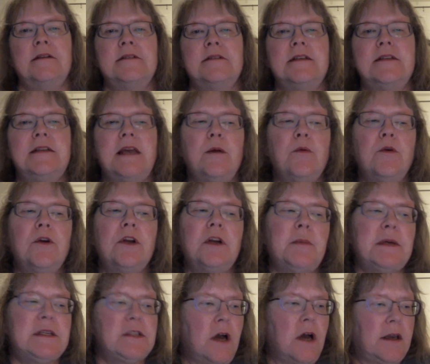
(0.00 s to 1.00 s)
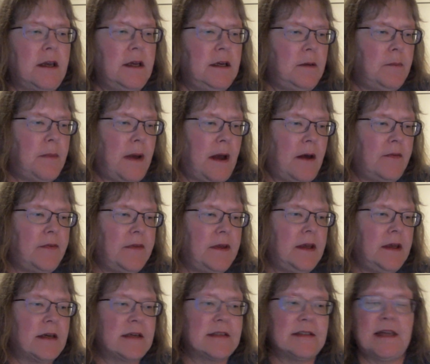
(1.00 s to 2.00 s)
Today we're going to be talking about the
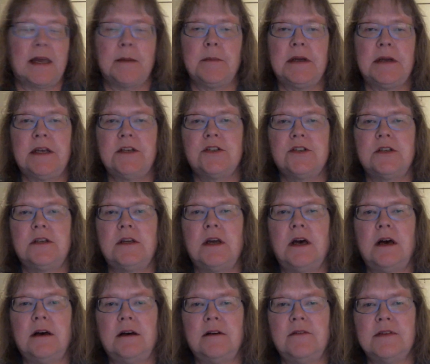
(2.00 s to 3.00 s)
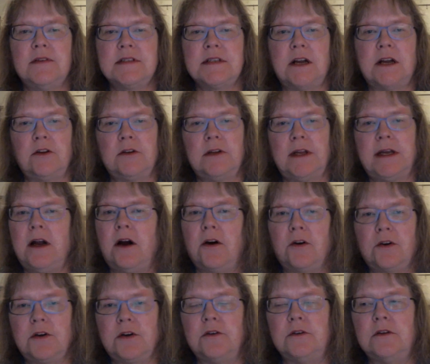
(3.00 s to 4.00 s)
examination of a scholarly
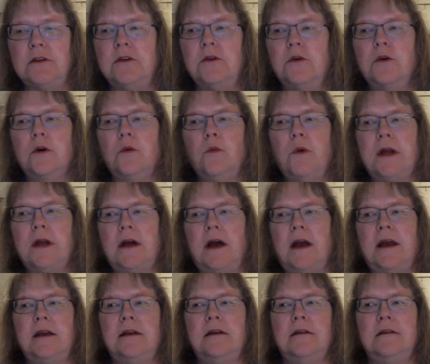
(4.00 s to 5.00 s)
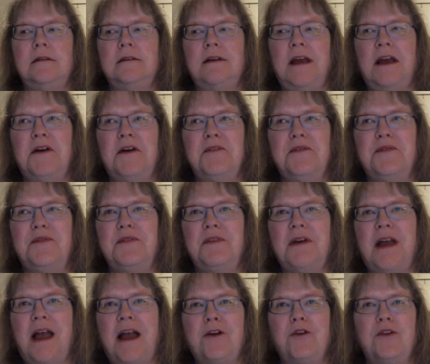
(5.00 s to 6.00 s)
article, or what I have
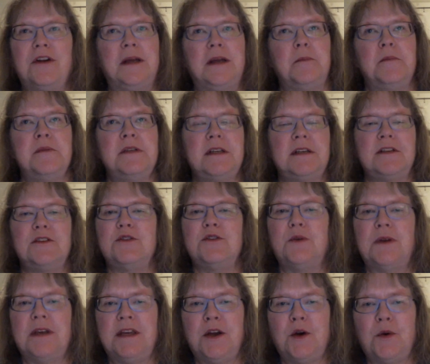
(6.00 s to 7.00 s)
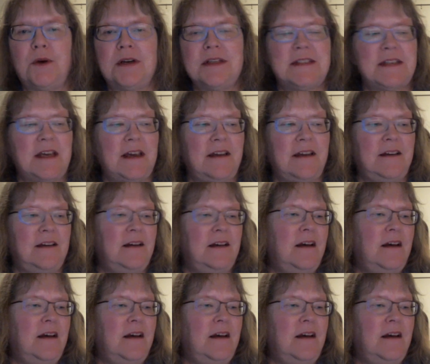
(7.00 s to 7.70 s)
acronymed into EOSA.